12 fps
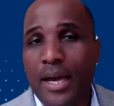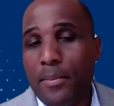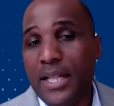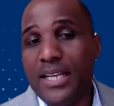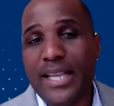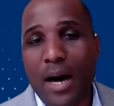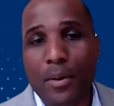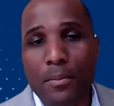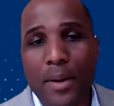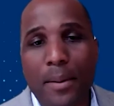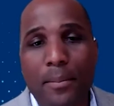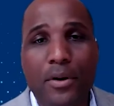Many NAILBA
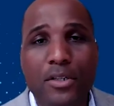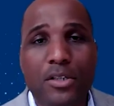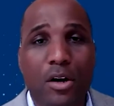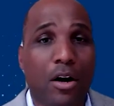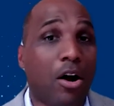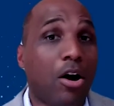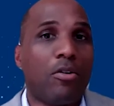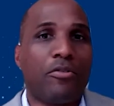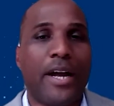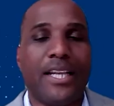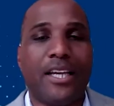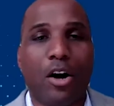members are
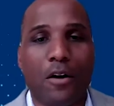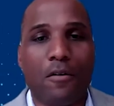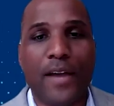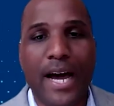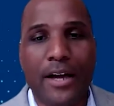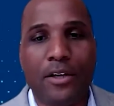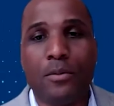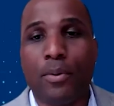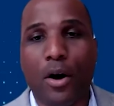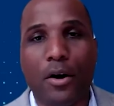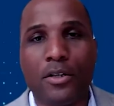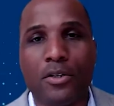already our valued
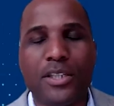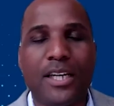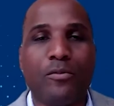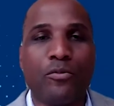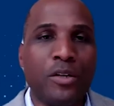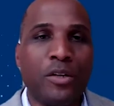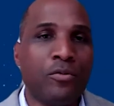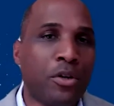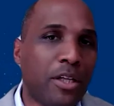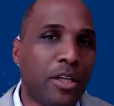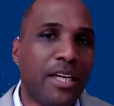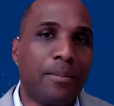partners, and we
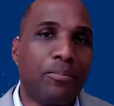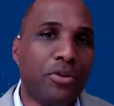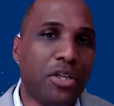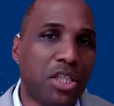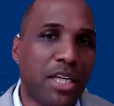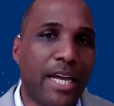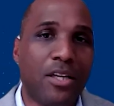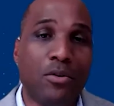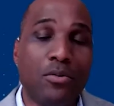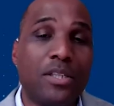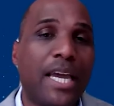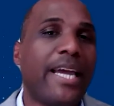really appreciate you
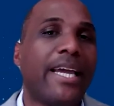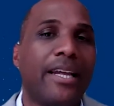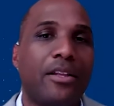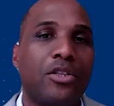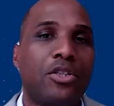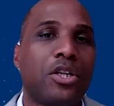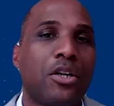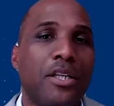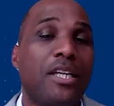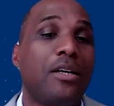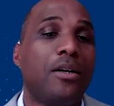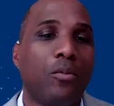taking the
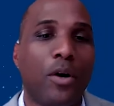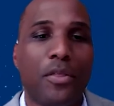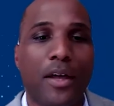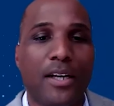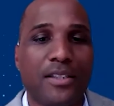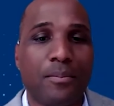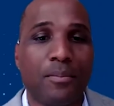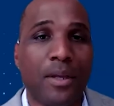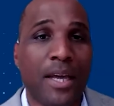journey with us.